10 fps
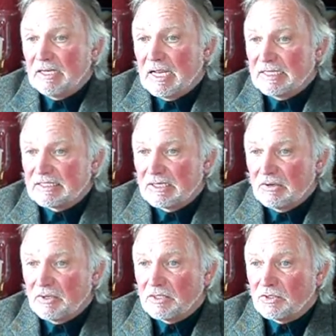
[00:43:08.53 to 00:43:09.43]
Never
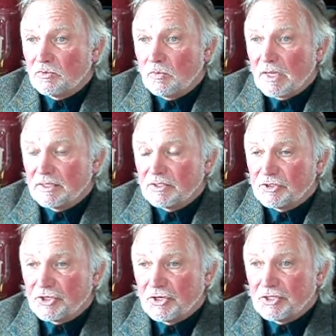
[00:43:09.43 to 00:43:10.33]
liked going to
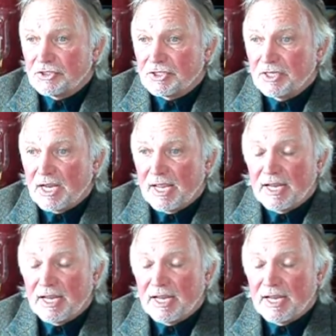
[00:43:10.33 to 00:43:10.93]
one church,